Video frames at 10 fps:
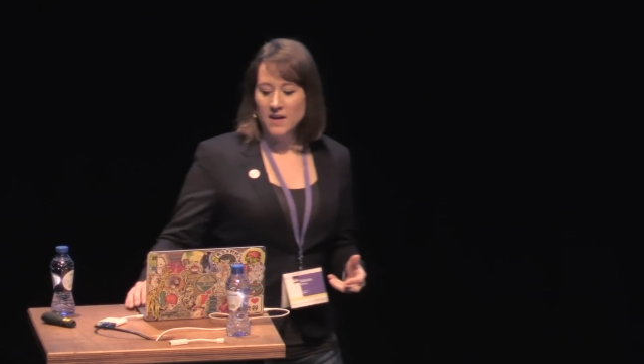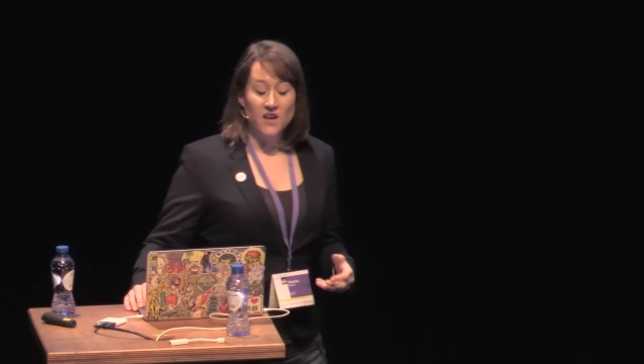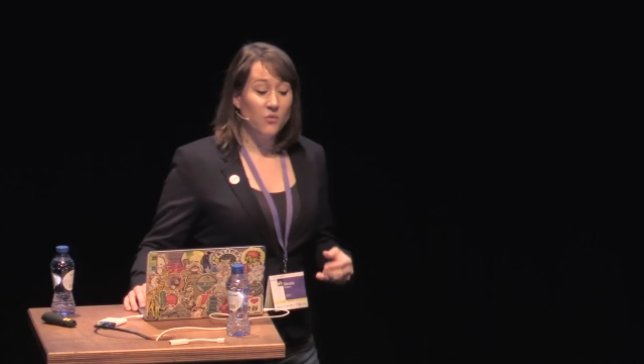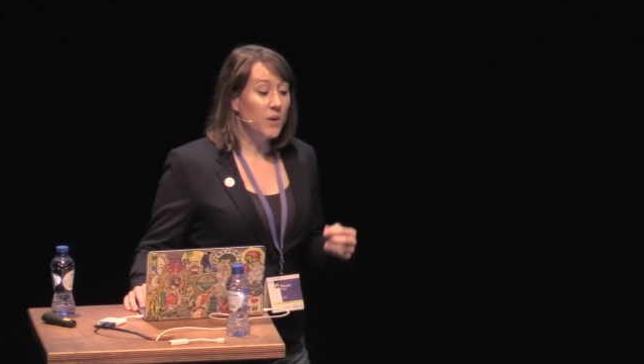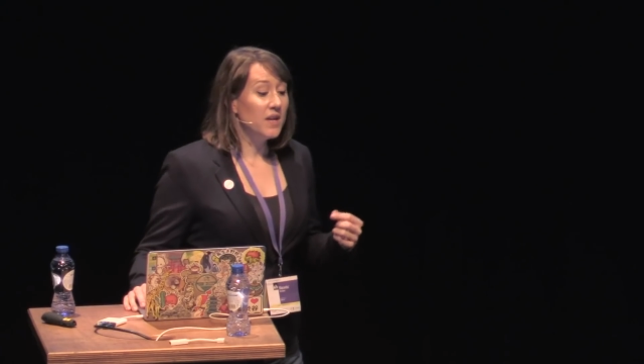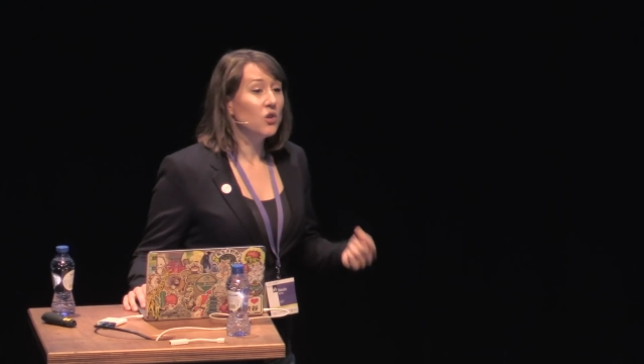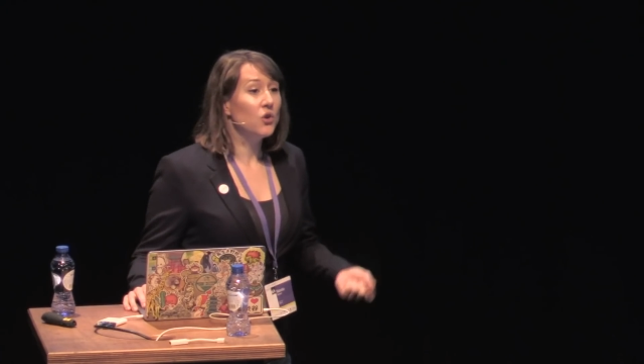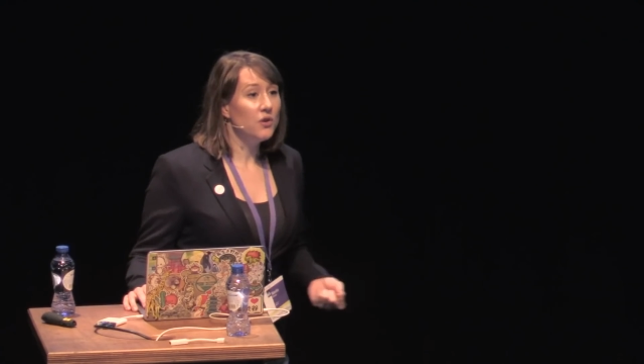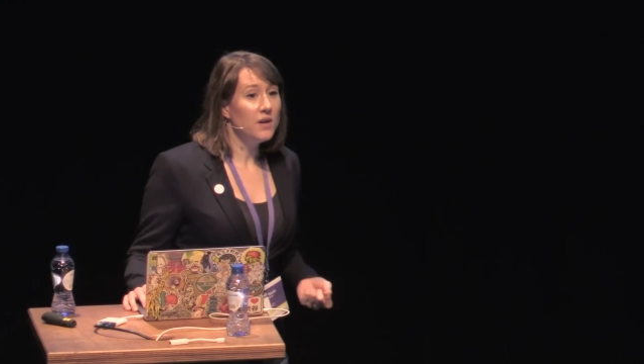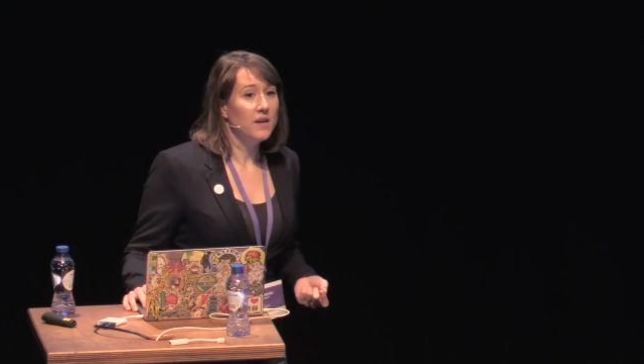If we
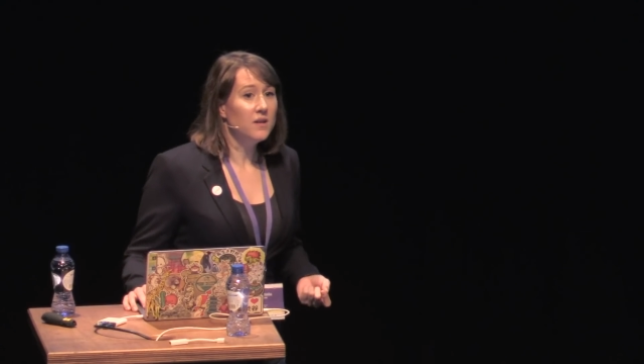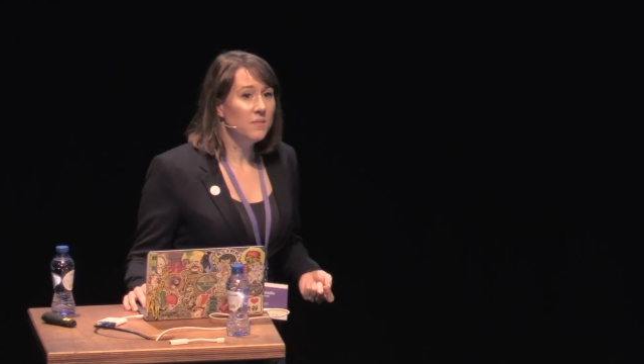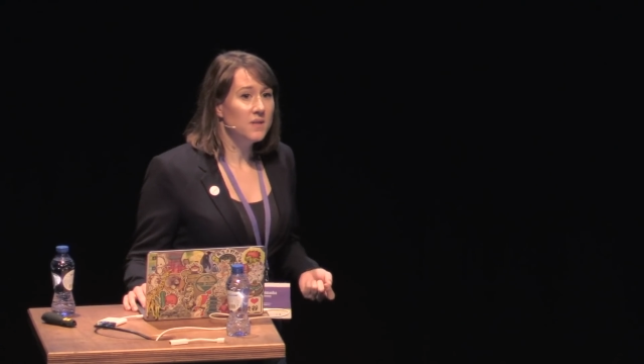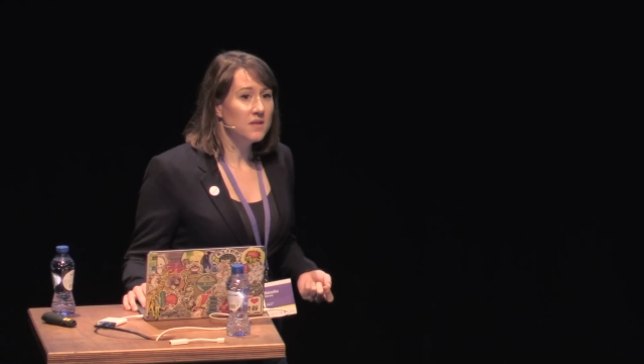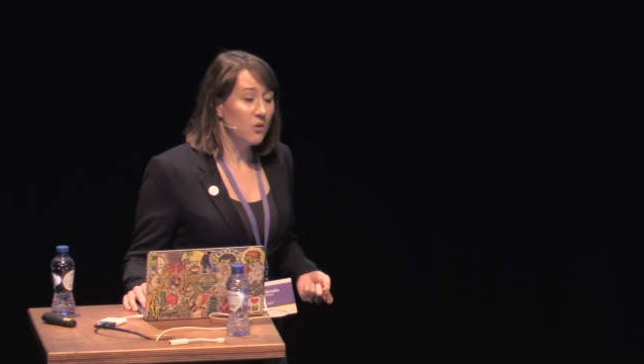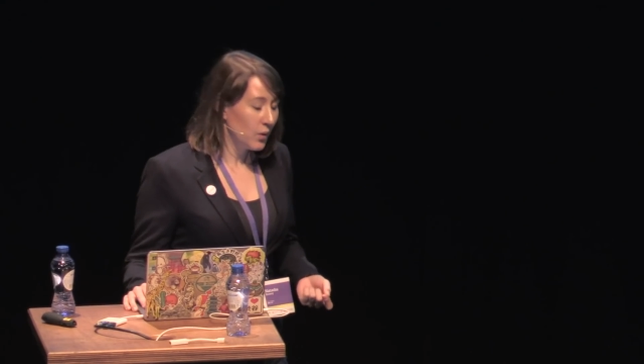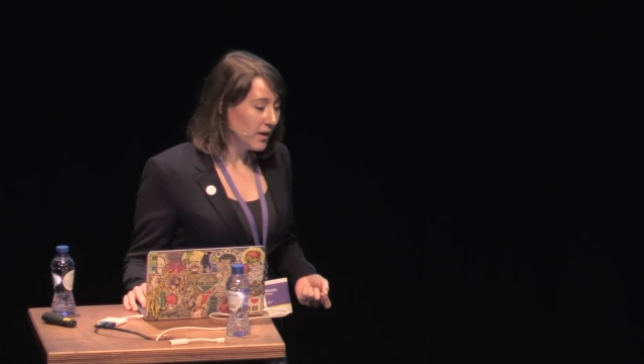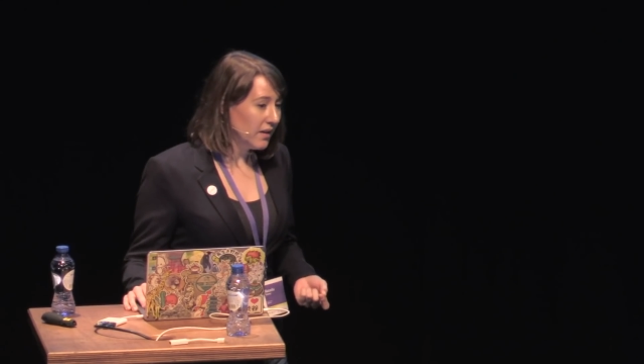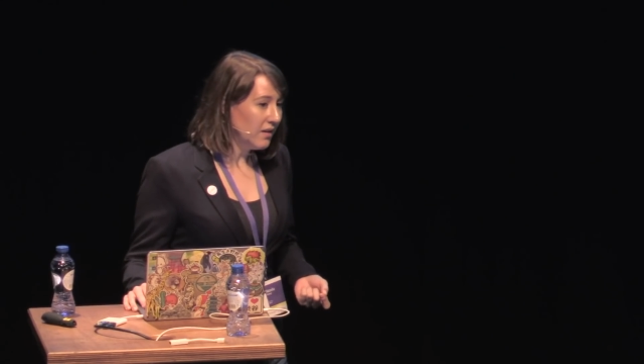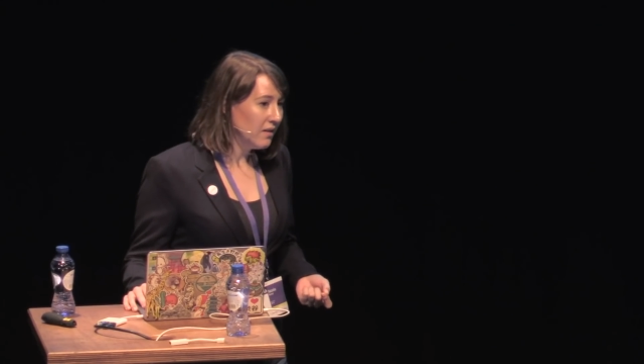encrypt
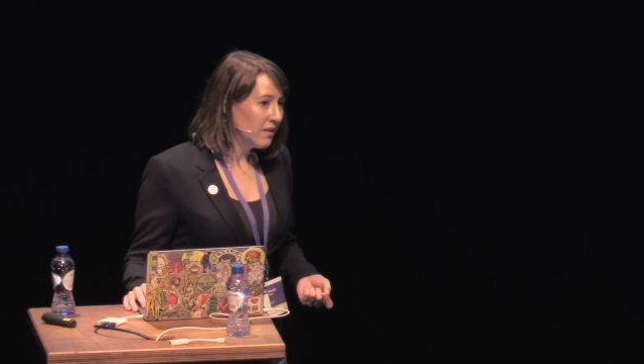QUIC,